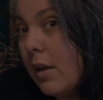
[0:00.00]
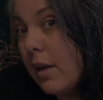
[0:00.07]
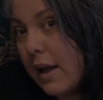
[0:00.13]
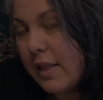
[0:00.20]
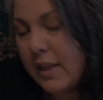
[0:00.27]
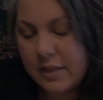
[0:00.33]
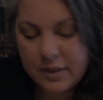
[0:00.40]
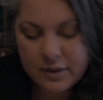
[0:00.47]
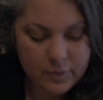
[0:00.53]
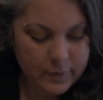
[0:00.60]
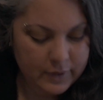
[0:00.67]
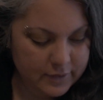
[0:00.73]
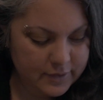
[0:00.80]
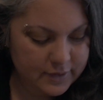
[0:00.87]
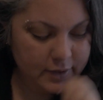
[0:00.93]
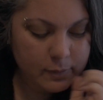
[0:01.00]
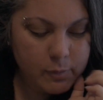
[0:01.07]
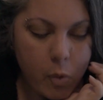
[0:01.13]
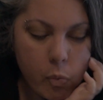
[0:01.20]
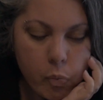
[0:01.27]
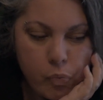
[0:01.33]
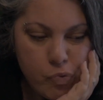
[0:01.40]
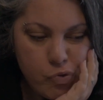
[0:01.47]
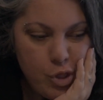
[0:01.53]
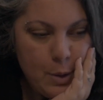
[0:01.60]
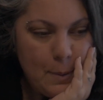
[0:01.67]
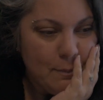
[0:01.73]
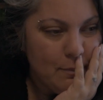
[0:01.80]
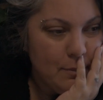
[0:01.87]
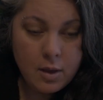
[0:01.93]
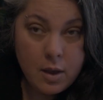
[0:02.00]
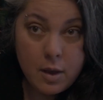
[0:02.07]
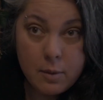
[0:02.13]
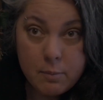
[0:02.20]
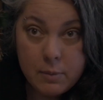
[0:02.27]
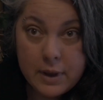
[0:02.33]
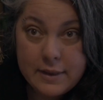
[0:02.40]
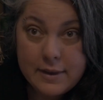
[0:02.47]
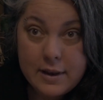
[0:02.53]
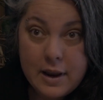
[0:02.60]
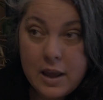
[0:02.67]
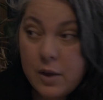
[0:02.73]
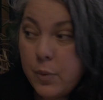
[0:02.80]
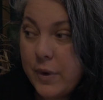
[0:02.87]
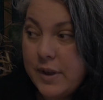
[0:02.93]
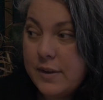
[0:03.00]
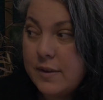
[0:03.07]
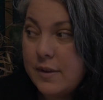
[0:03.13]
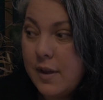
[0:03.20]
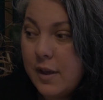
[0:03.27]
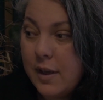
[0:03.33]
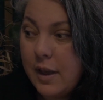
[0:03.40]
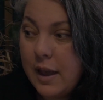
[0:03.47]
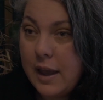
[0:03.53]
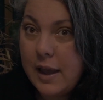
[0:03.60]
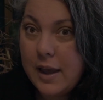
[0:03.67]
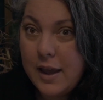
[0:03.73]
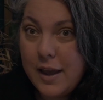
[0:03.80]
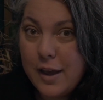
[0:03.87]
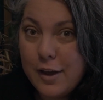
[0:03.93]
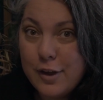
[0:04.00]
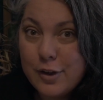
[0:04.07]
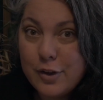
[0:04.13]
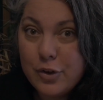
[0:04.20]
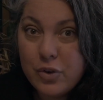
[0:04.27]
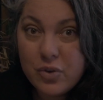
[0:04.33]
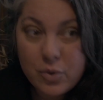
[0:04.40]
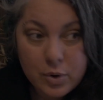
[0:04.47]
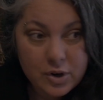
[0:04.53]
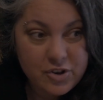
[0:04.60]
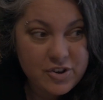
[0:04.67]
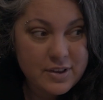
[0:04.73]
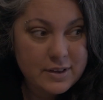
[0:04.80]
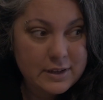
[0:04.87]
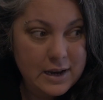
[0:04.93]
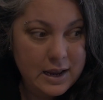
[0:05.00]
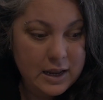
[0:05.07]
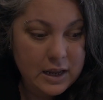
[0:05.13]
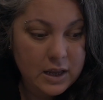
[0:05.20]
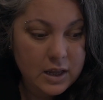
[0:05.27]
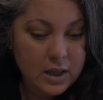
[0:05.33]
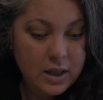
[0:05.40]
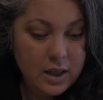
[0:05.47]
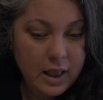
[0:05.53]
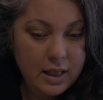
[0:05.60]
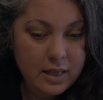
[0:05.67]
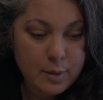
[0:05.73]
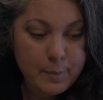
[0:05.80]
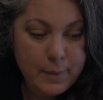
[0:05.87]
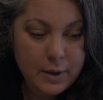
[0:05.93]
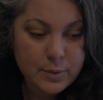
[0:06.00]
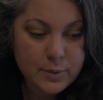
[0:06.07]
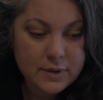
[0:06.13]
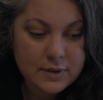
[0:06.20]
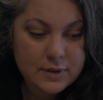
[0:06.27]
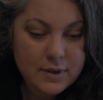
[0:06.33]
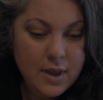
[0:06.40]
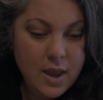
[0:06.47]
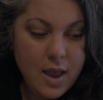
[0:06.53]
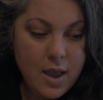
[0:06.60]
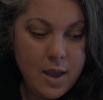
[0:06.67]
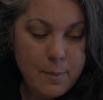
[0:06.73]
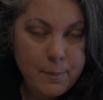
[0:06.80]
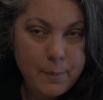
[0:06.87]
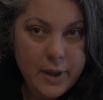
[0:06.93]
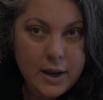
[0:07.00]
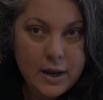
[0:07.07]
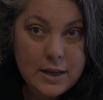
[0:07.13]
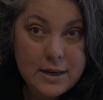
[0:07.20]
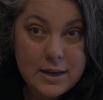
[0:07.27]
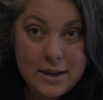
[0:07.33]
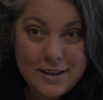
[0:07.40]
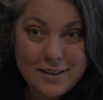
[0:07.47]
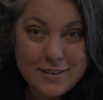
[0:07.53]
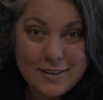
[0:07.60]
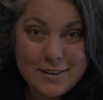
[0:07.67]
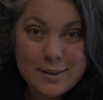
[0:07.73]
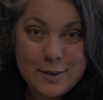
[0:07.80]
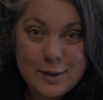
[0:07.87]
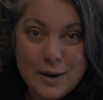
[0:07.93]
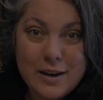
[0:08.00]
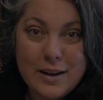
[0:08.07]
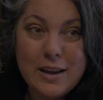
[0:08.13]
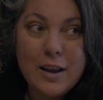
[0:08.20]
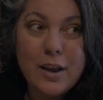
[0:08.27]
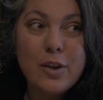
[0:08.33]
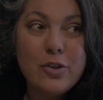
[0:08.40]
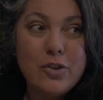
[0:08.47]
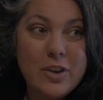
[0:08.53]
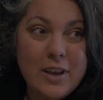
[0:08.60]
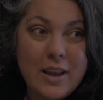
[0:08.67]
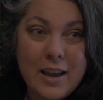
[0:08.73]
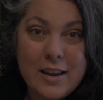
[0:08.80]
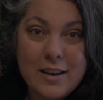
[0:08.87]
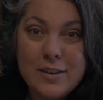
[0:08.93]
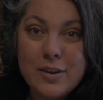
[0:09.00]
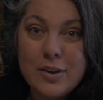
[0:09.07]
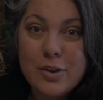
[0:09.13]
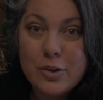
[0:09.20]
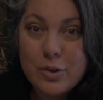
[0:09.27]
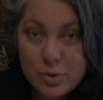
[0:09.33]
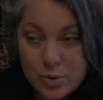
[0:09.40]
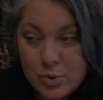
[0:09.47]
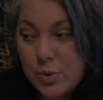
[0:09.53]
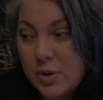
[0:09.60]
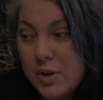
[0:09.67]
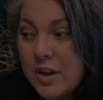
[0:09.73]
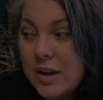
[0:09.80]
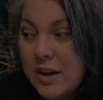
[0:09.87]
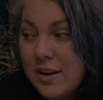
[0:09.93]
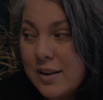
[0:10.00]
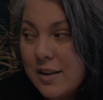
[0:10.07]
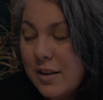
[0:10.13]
I like this sweater still. But today was a gorgeous day in the mountains, but it is starting to get cooler.